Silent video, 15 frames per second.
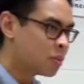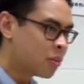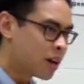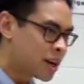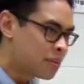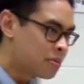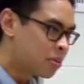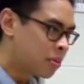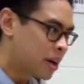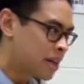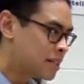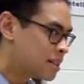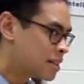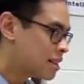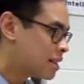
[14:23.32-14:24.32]
one
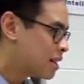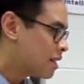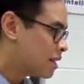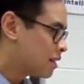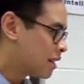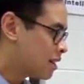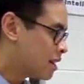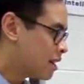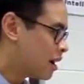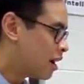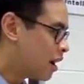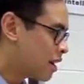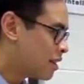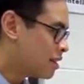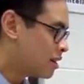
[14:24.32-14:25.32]
point that the
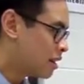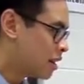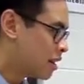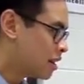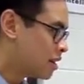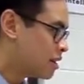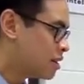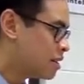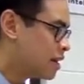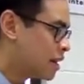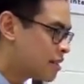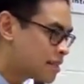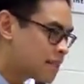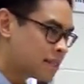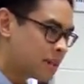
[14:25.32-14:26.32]
author
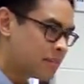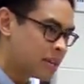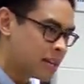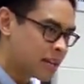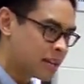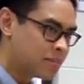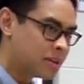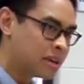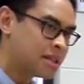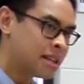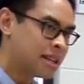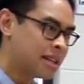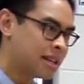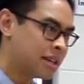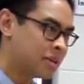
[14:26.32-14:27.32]
does something in
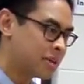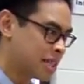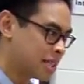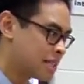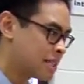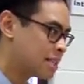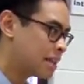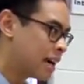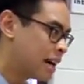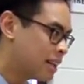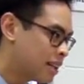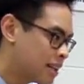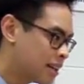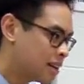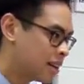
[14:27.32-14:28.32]
particular with his
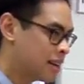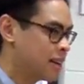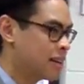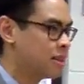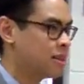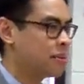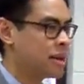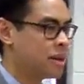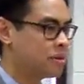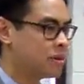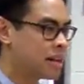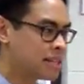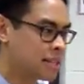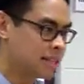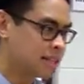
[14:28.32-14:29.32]
style, uh, the way he
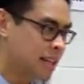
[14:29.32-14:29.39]
writes his